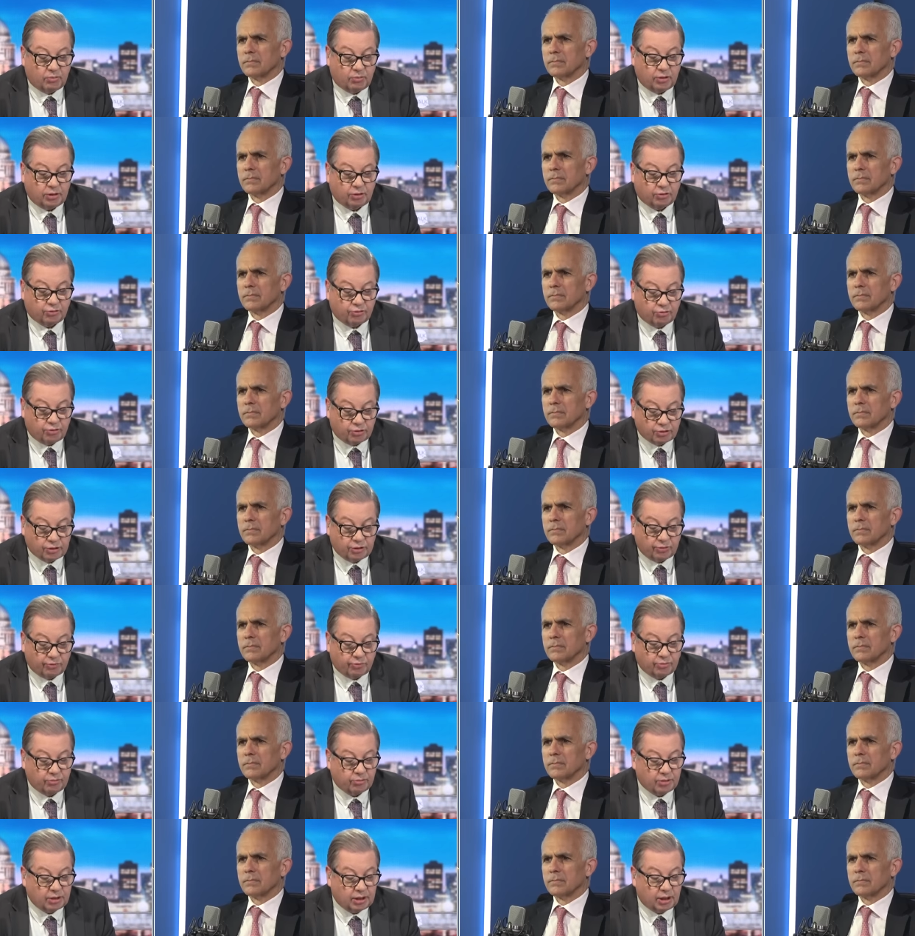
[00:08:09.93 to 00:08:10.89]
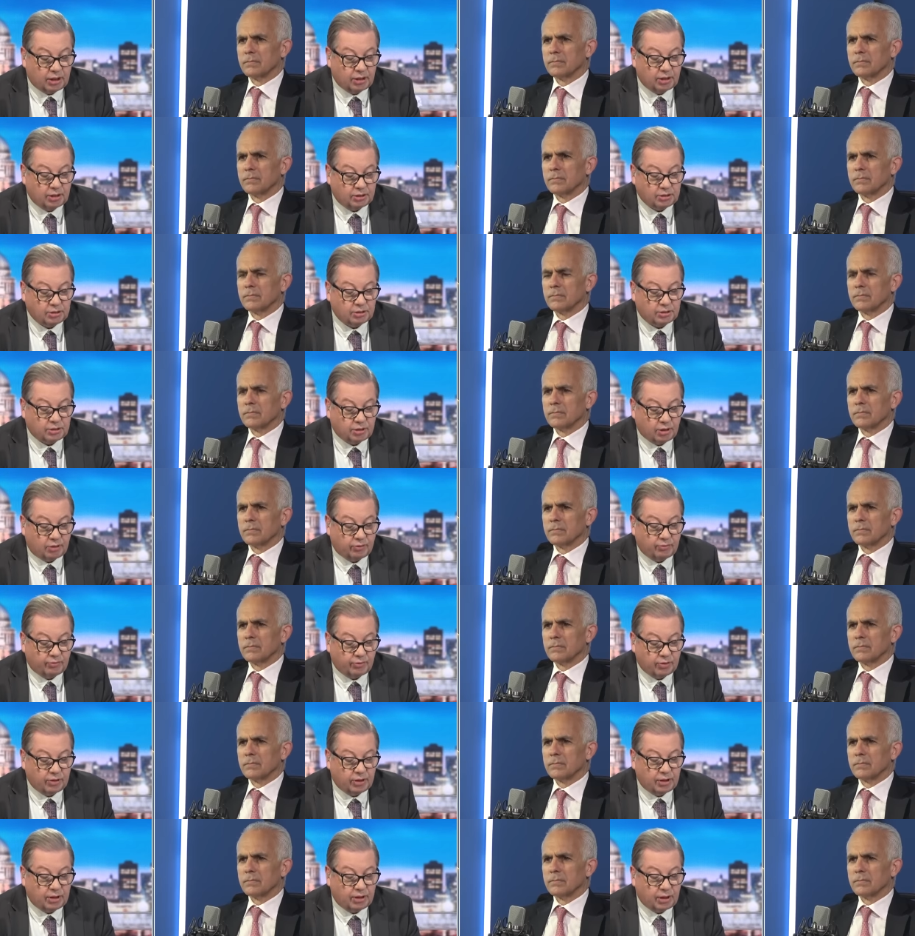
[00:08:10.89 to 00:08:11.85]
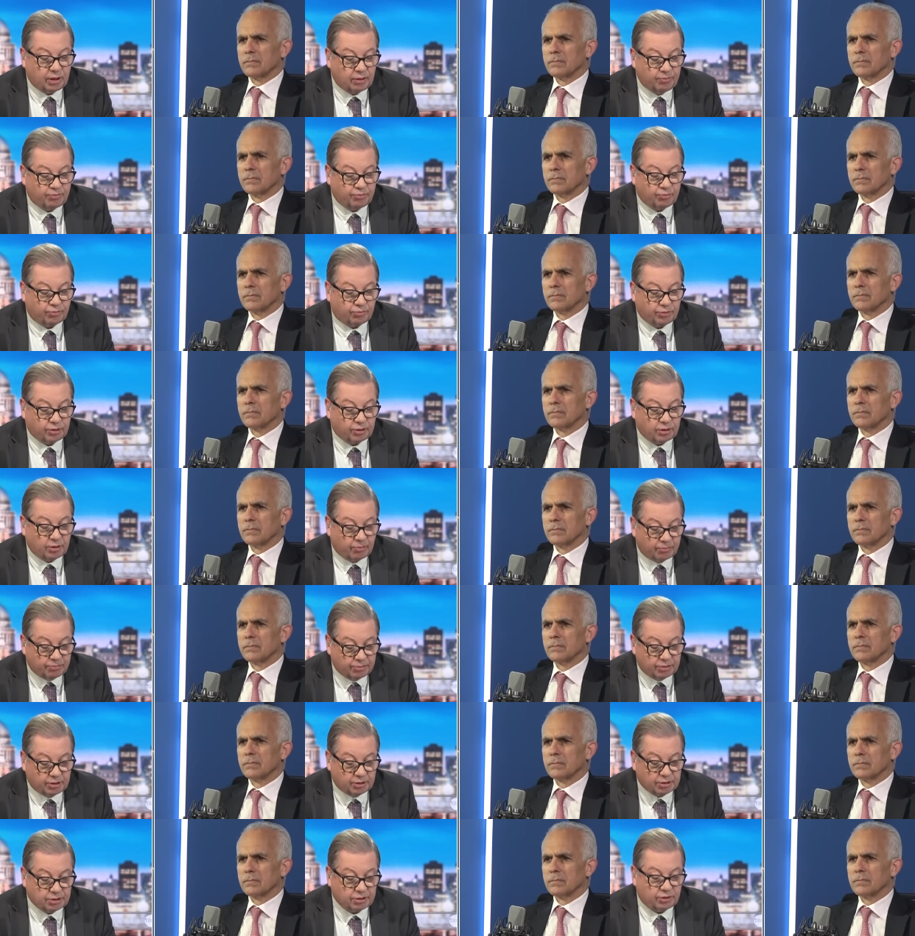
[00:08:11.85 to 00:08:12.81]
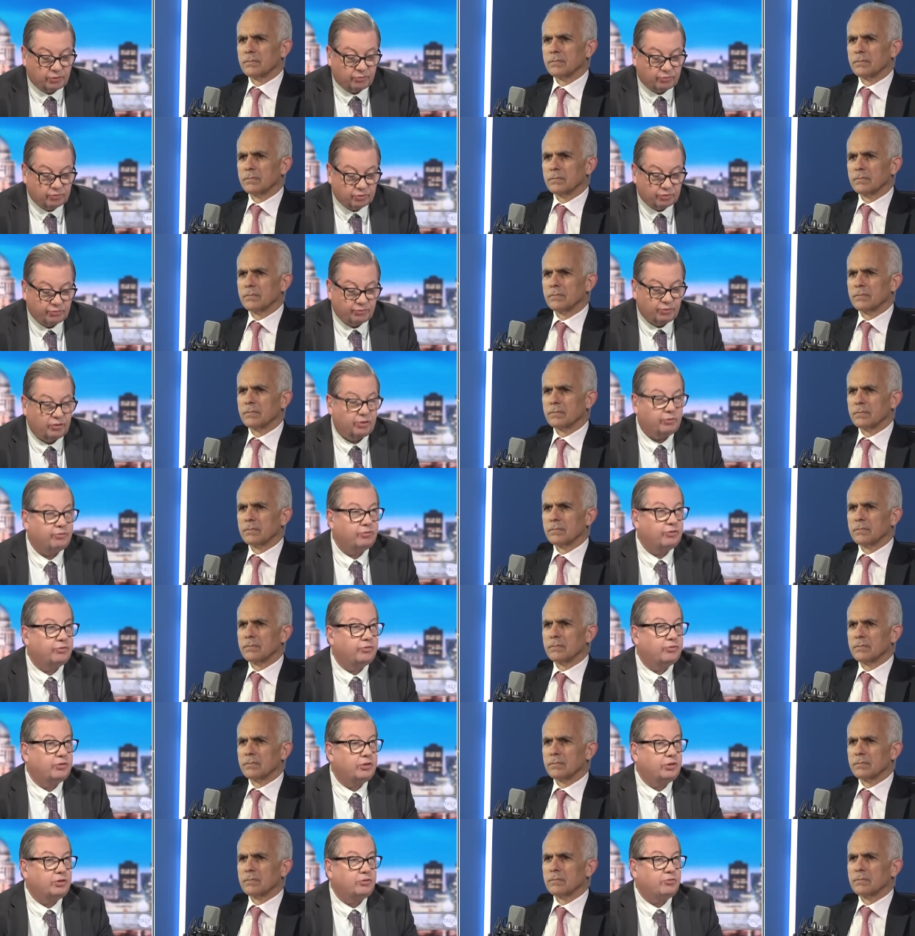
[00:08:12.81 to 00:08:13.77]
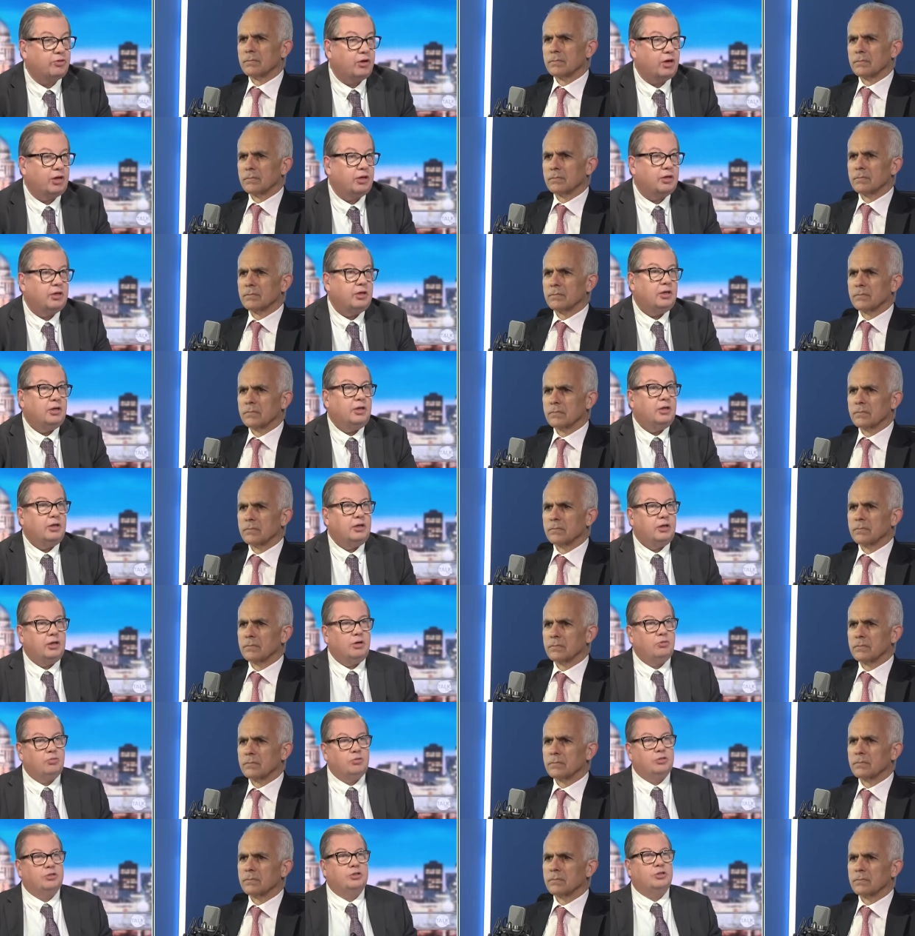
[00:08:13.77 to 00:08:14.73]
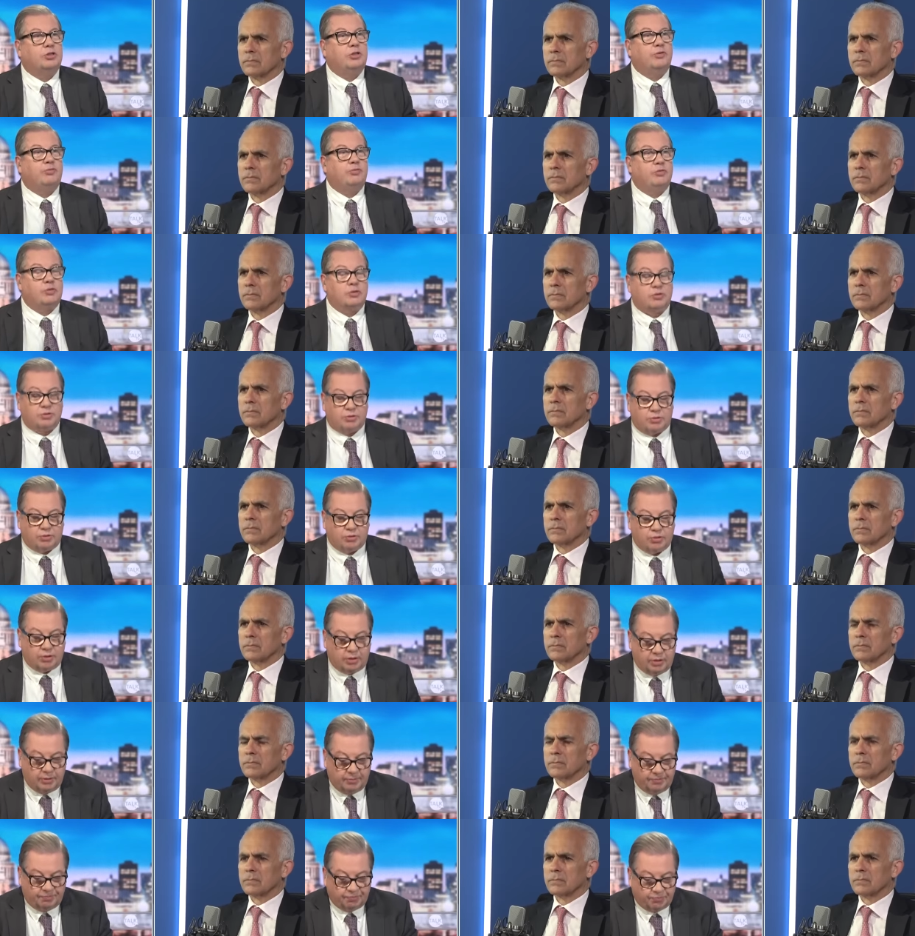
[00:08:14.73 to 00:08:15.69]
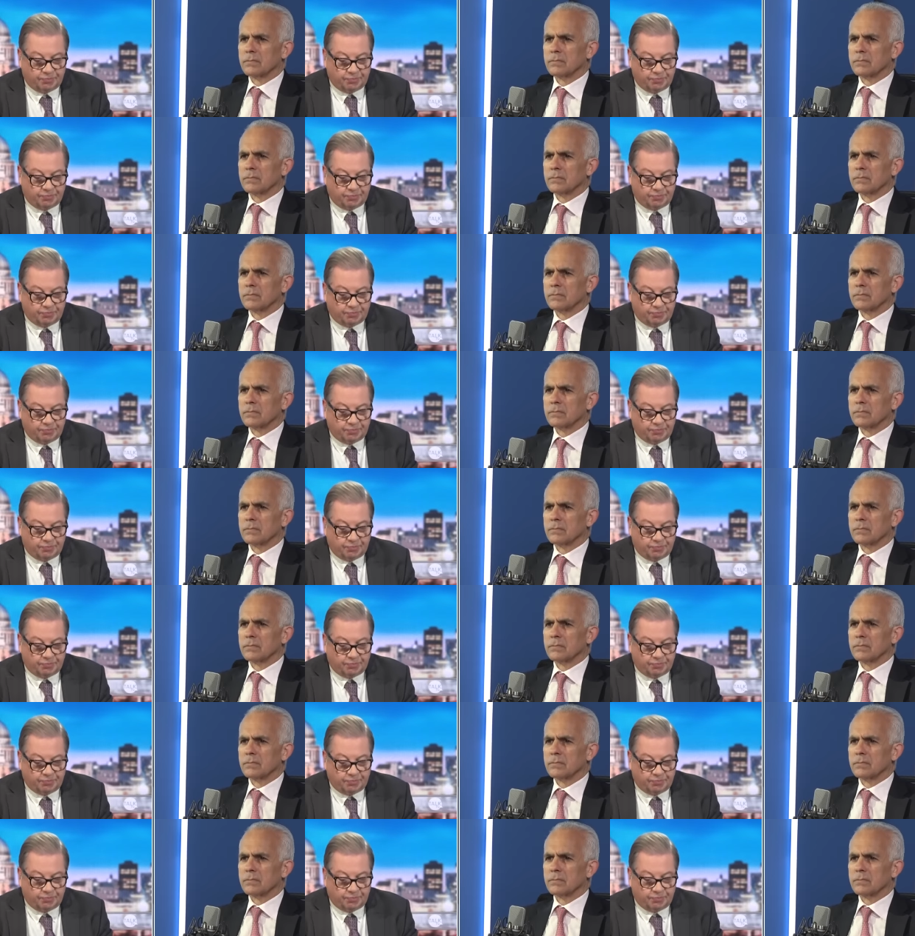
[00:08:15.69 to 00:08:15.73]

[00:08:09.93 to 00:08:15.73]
Speaker 1: when crossing from Calais to Dover in April, and the company itself was fined 15 grand. Now, what's the difference between